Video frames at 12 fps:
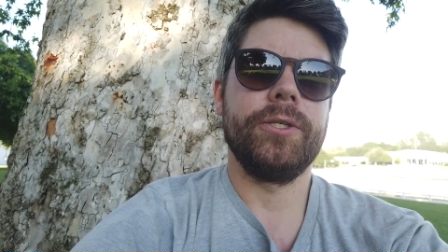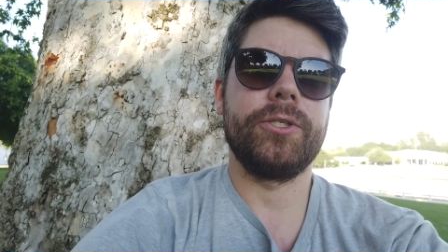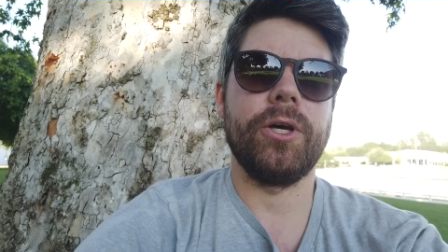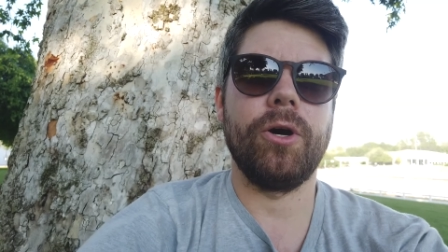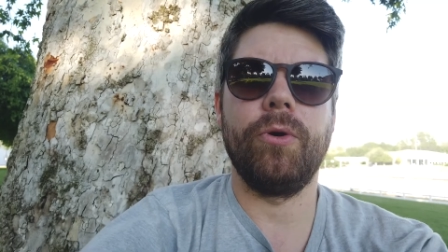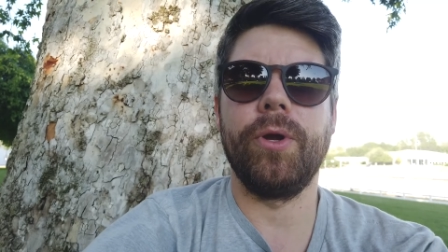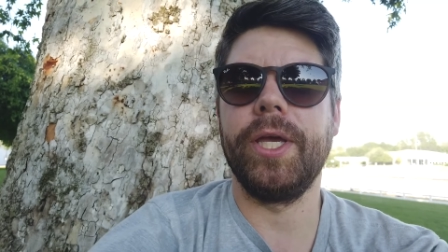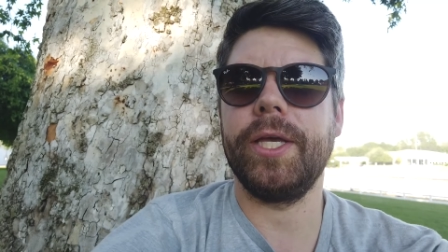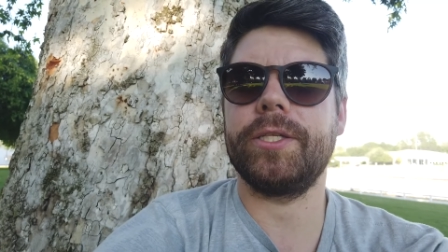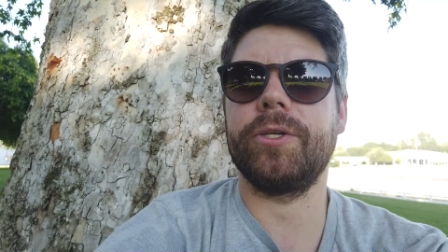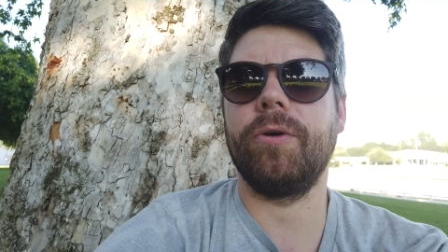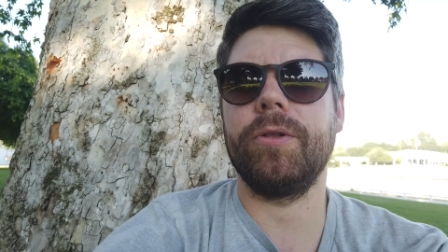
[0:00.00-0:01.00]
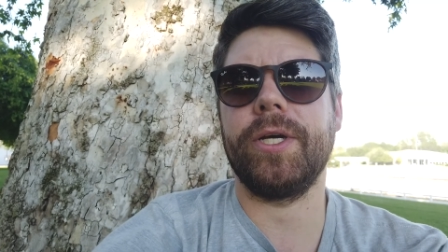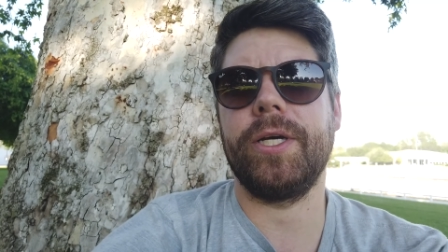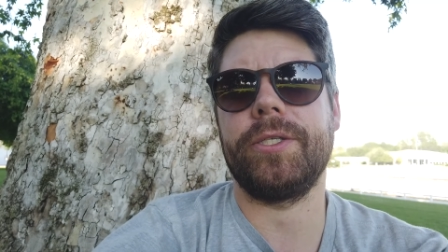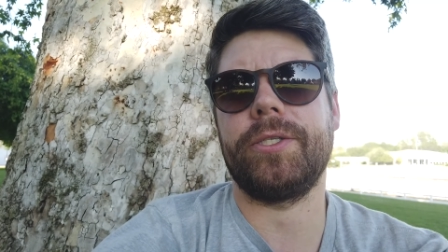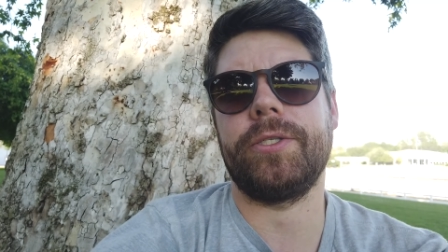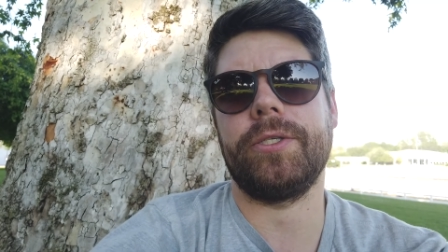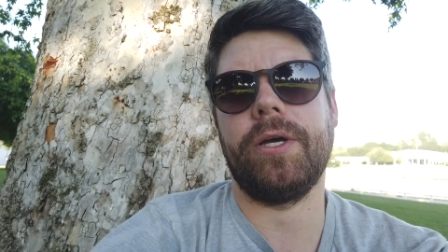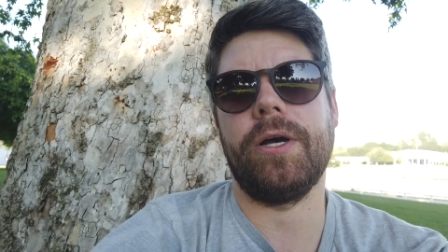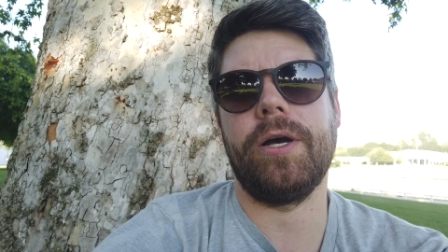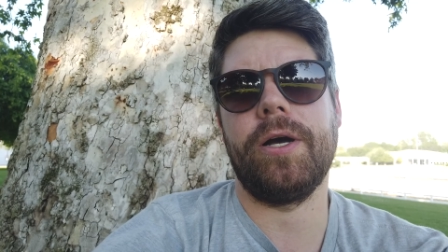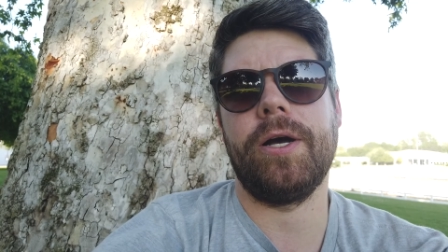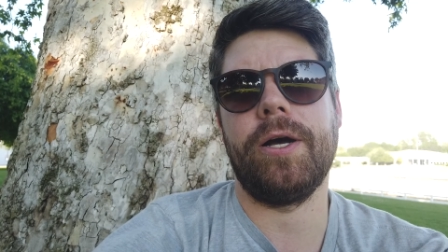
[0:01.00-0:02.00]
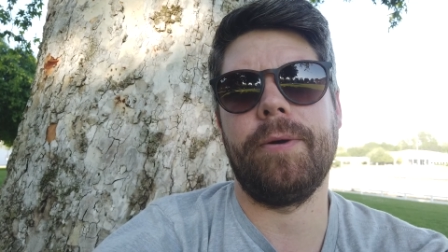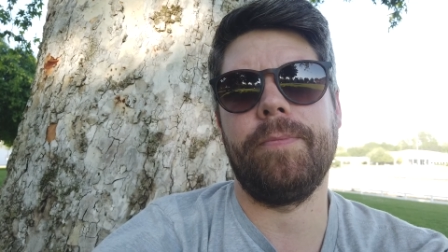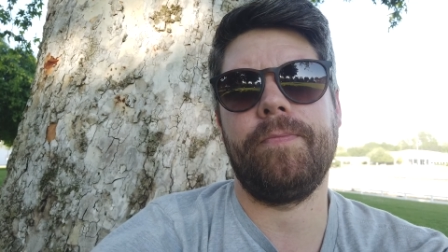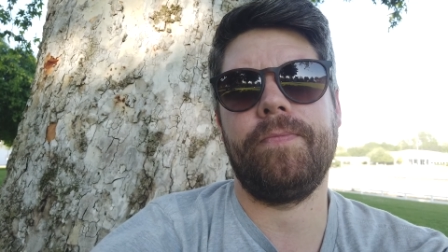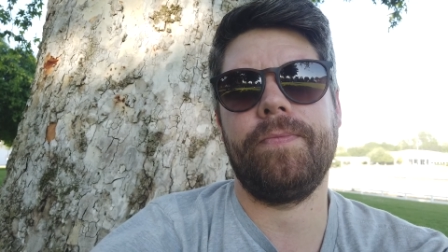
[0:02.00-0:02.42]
So he told us uh,